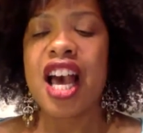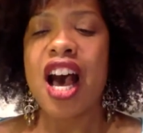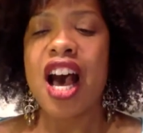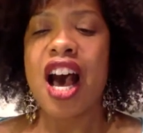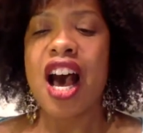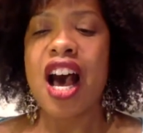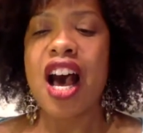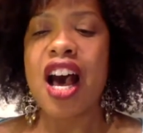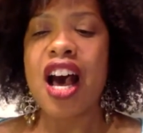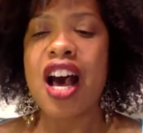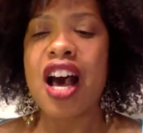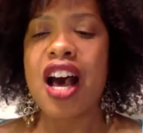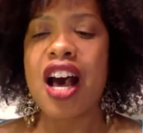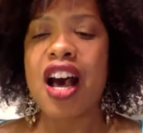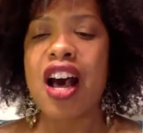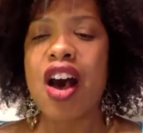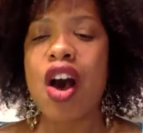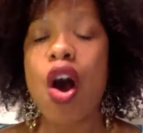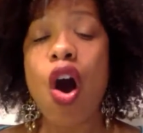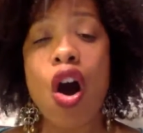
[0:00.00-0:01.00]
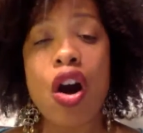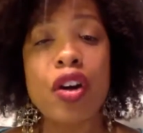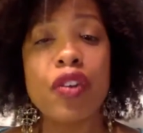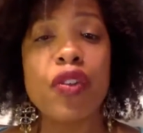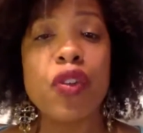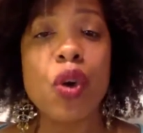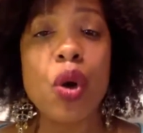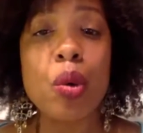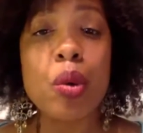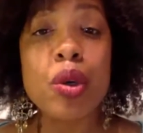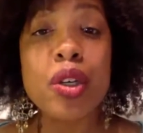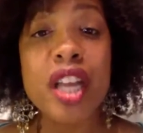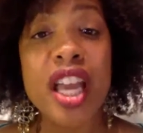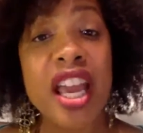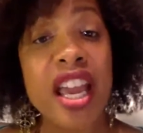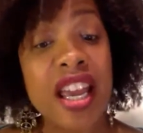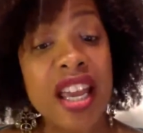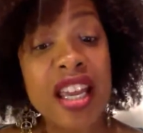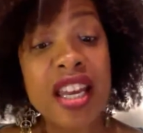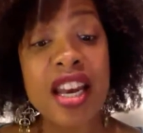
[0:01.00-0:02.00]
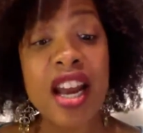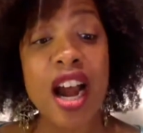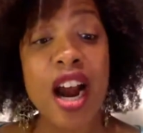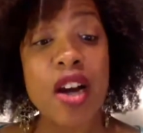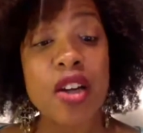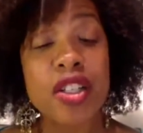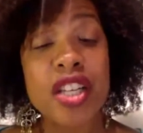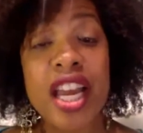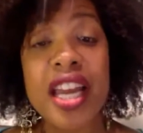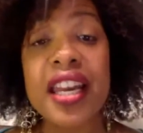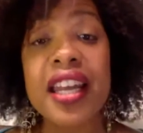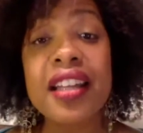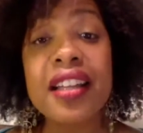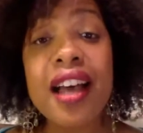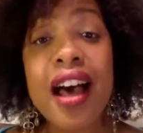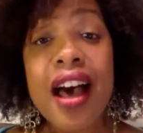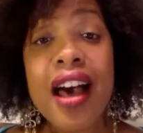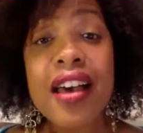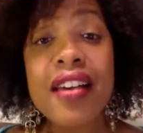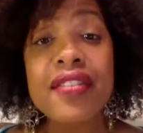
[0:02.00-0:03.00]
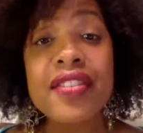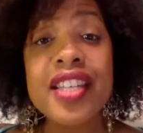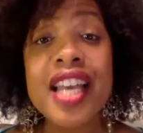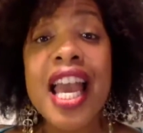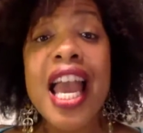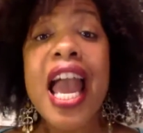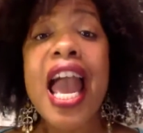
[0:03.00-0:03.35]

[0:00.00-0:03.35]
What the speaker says: heart forward in our dating lives